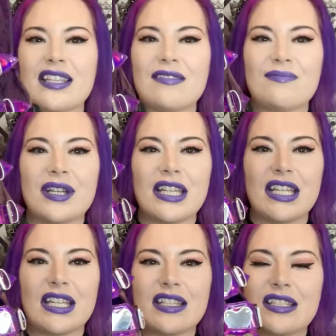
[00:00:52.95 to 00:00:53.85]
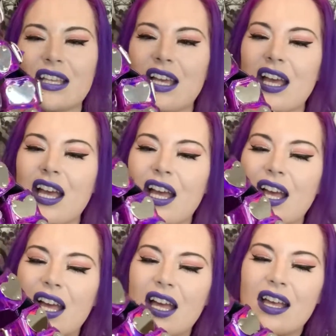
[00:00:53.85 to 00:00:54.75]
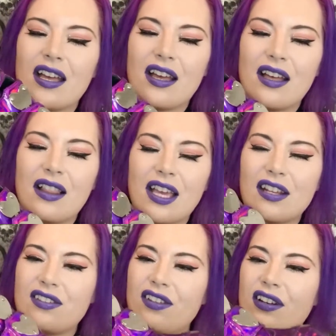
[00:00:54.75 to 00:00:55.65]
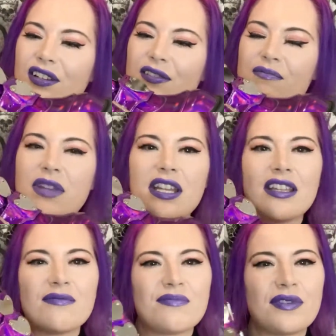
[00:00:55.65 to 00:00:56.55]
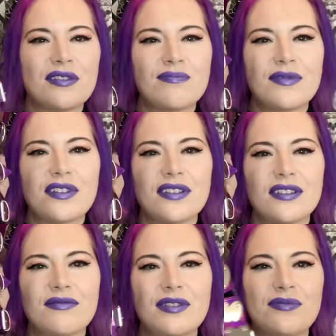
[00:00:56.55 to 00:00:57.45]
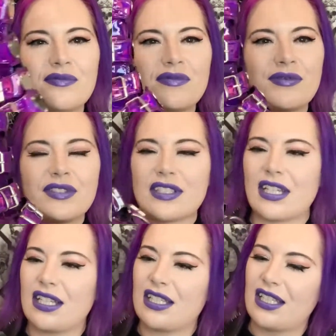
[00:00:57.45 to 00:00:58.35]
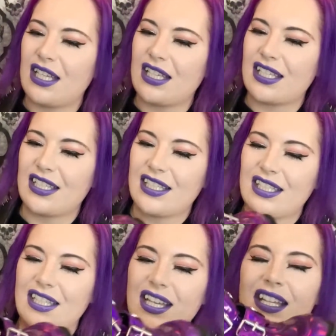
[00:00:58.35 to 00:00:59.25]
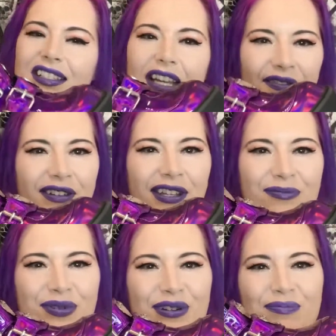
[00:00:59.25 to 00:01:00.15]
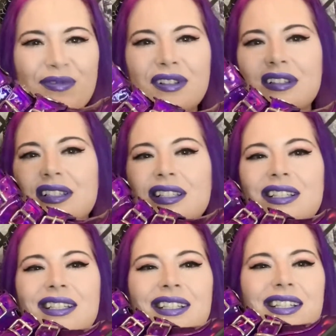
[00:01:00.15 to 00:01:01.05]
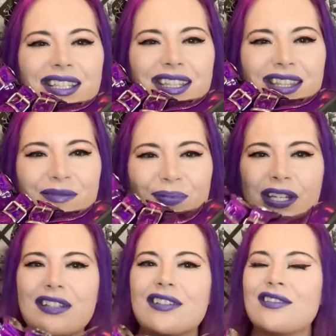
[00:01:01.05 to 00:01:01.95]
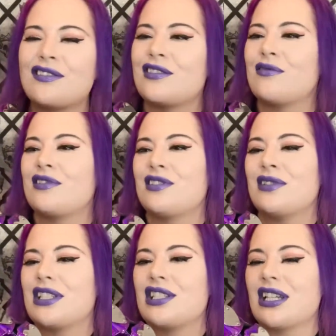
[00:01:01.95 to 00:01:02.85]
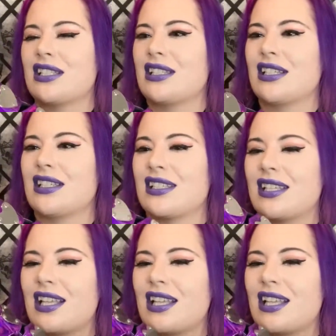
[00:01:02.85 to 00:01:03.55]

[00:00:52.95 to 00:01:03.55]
it, but it is like a dark or medium purple. What was that? Like, definitely purple. The pictures don't do it justice.